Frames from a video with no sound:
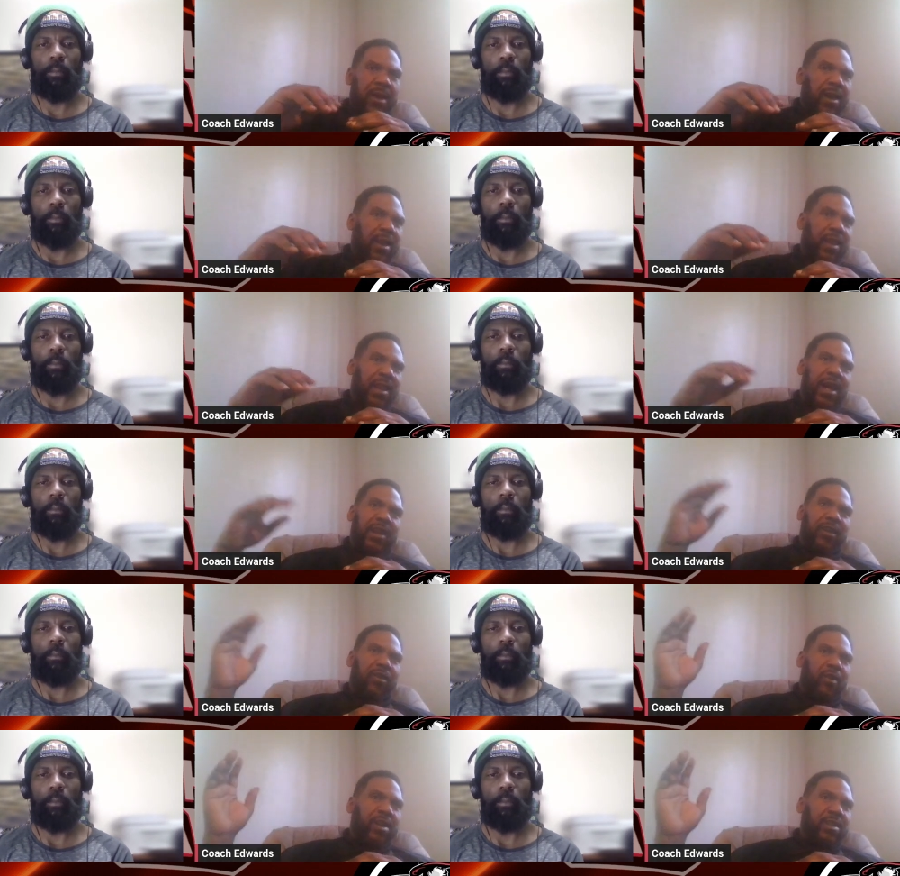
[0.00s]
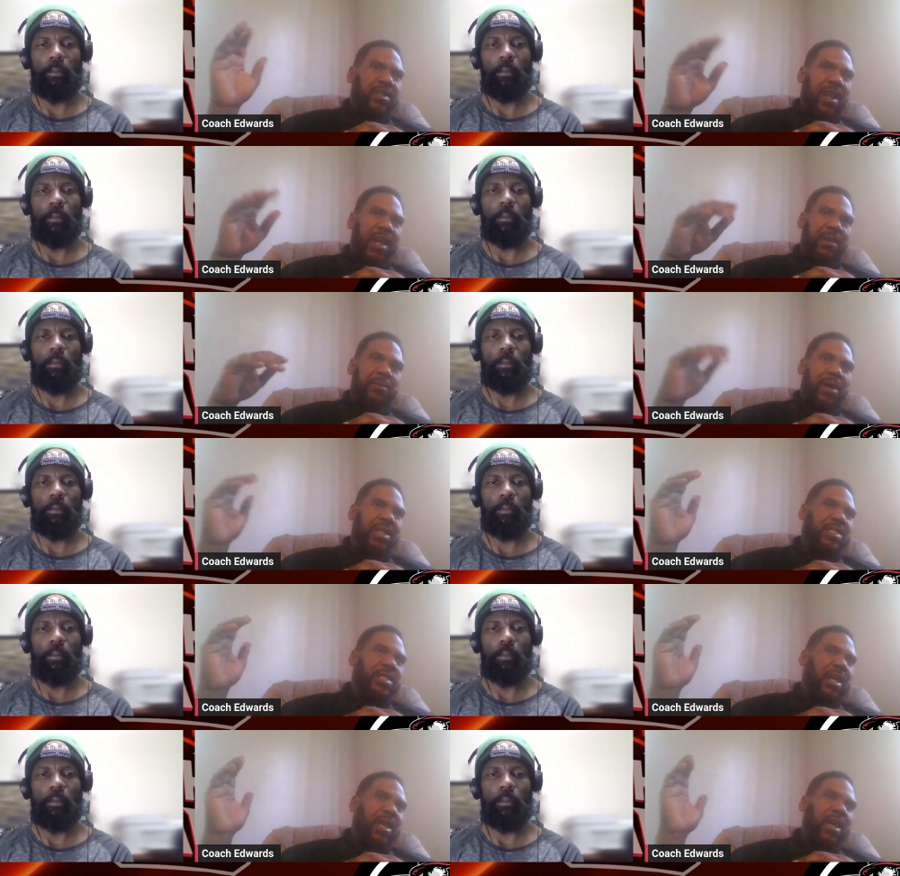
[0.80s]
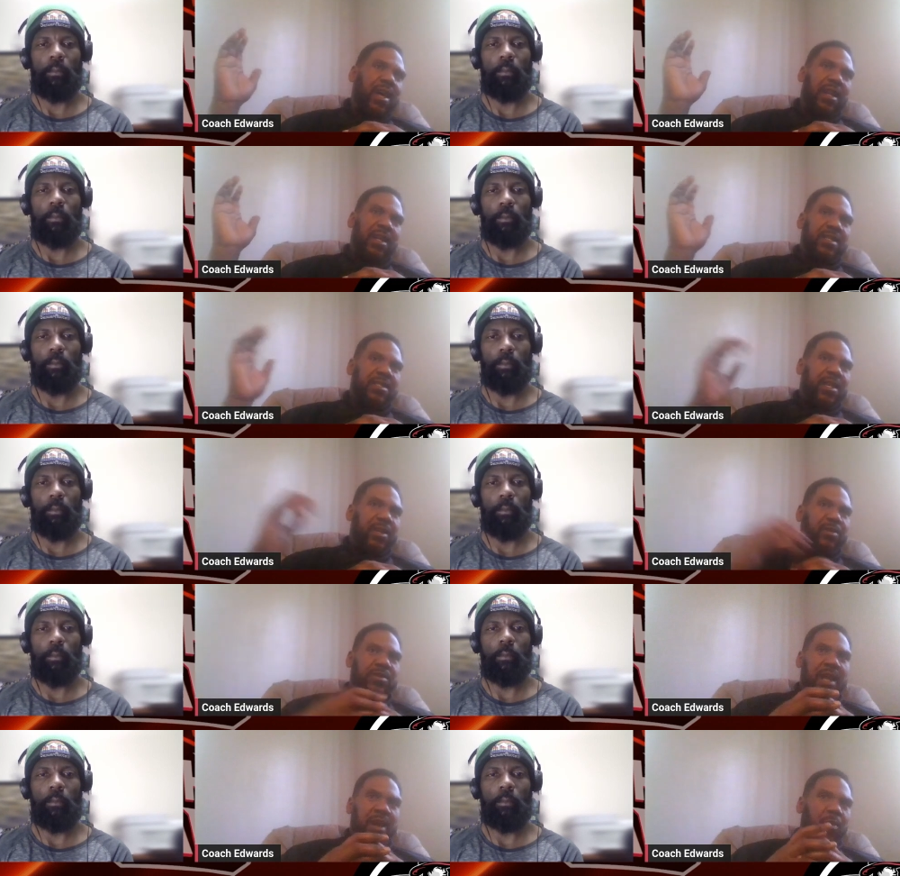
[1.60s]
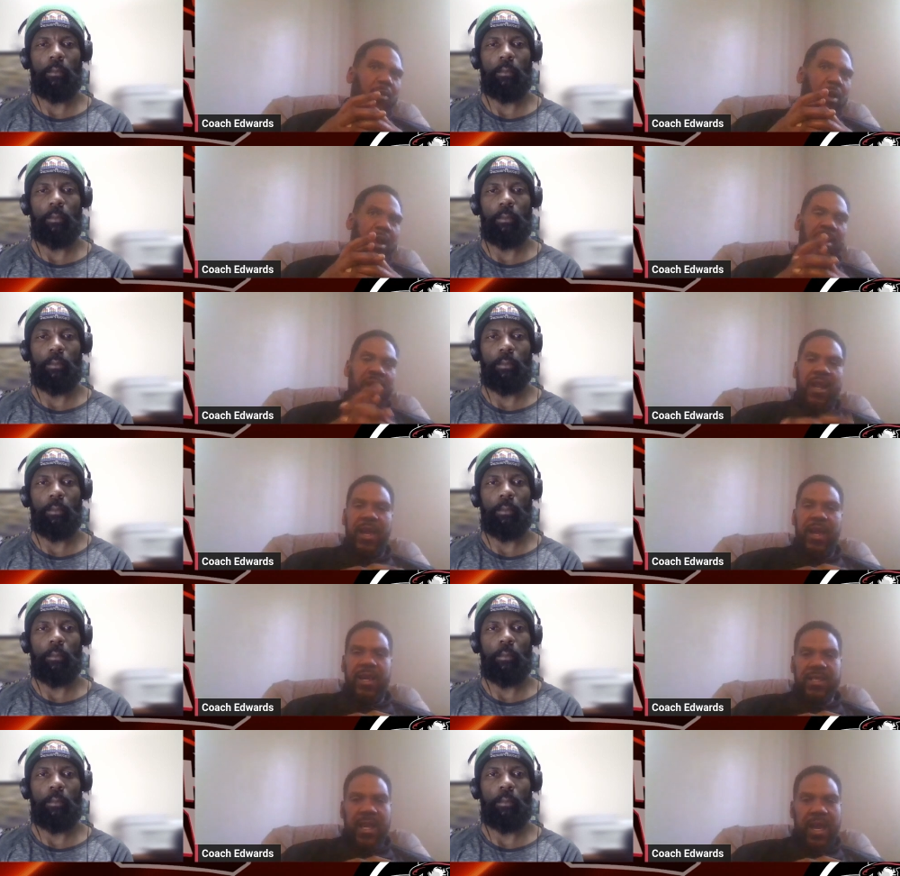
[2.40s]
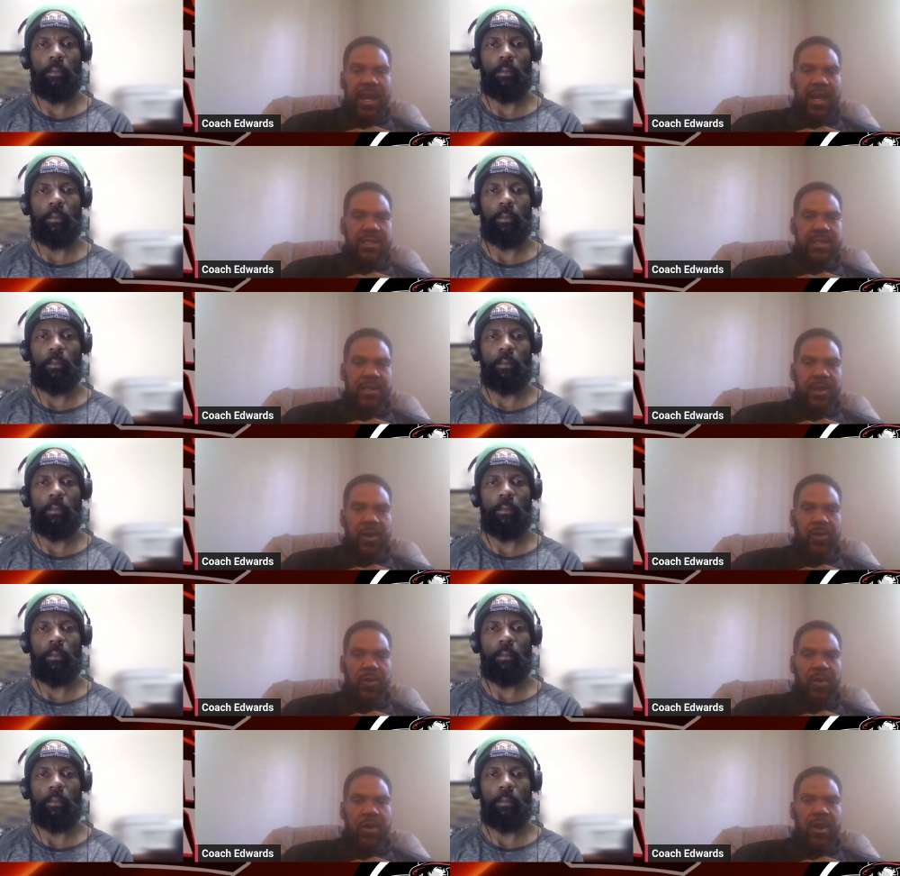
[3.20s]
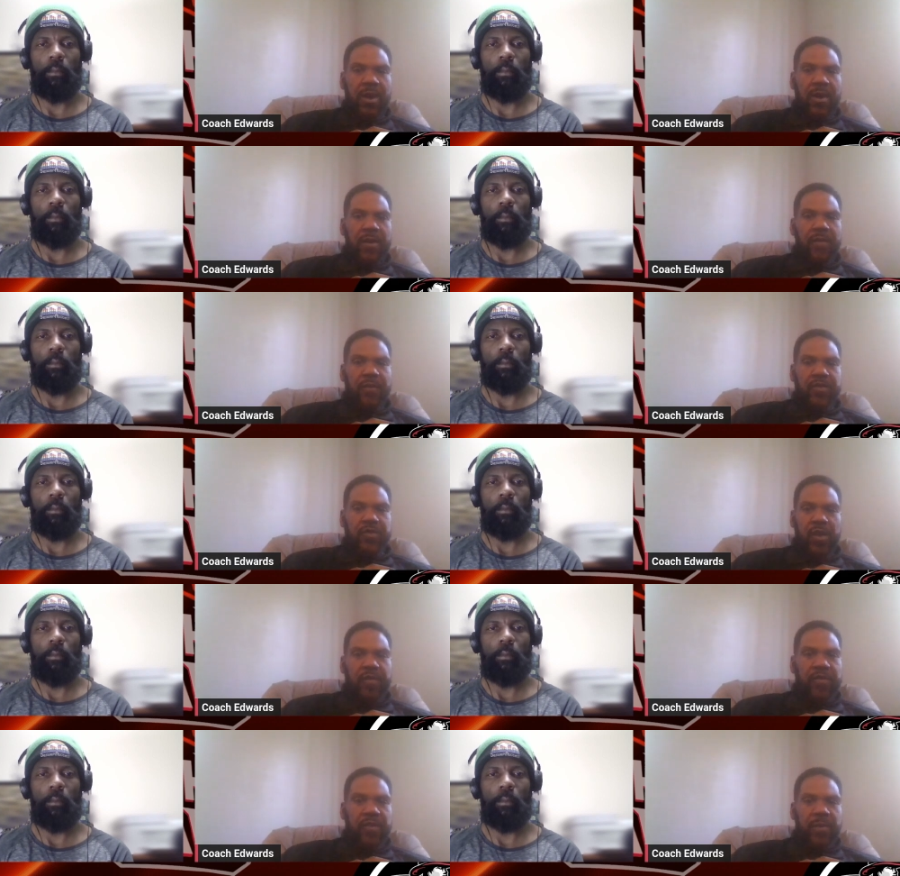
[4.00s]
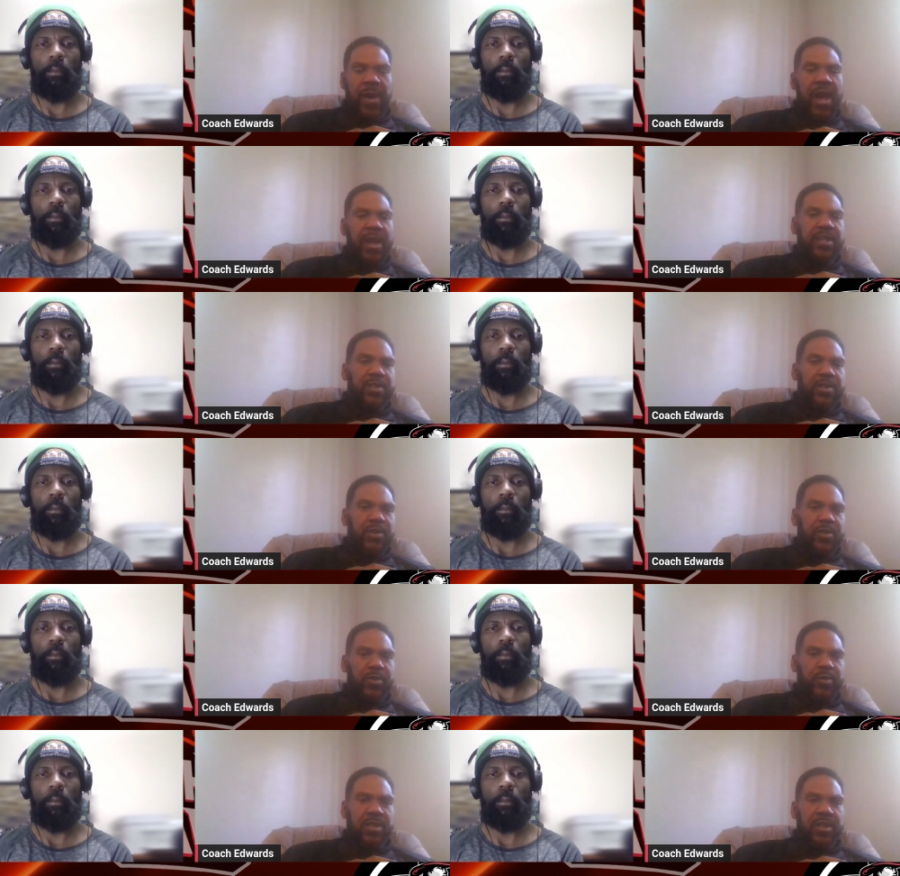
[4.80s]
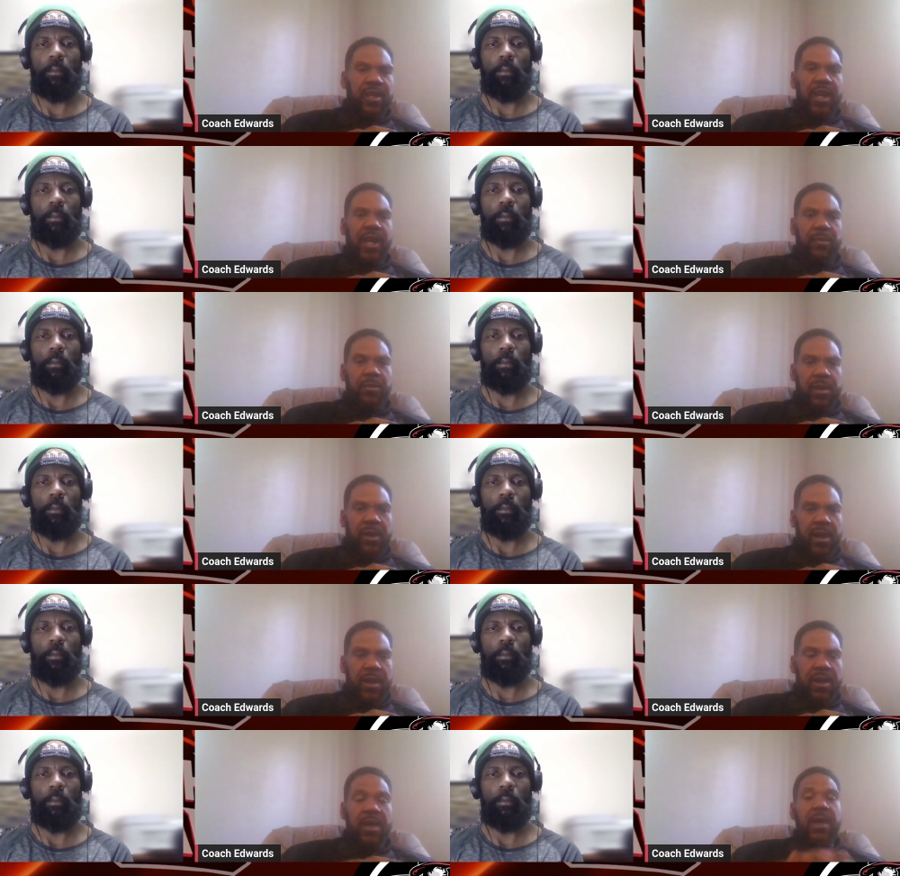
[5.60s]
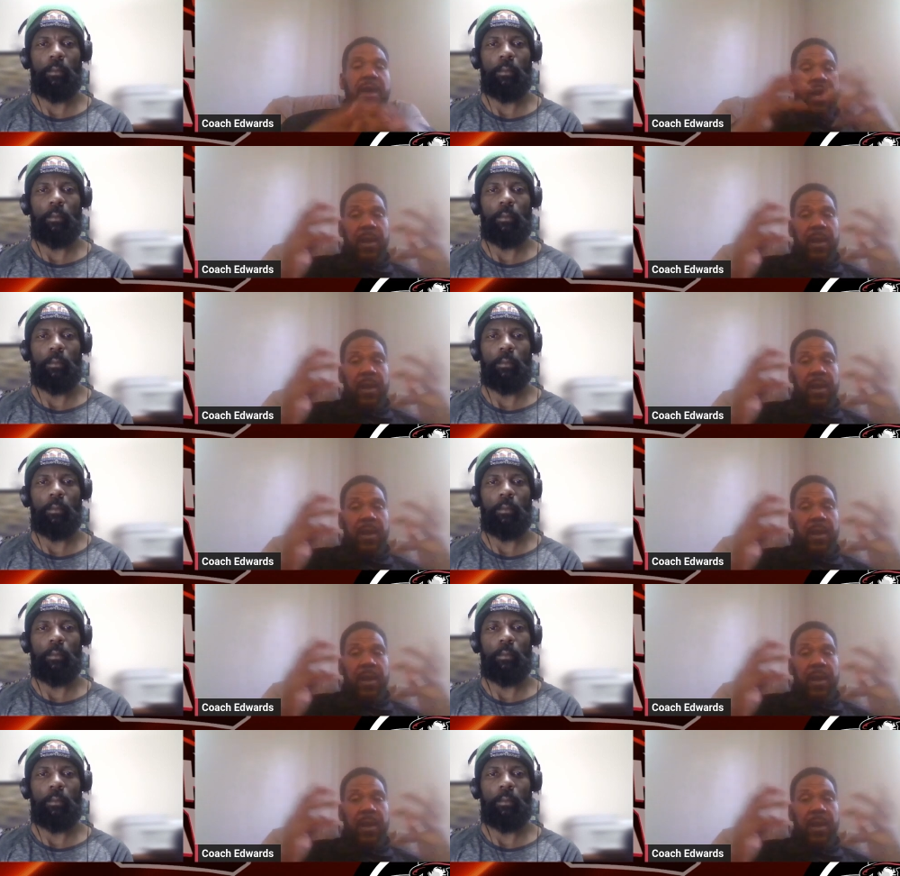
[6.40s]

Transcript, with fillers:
Speaker 1: a lot of greats like Monta Ellis. He was like one of the last guys to go straight from high school to the NBA.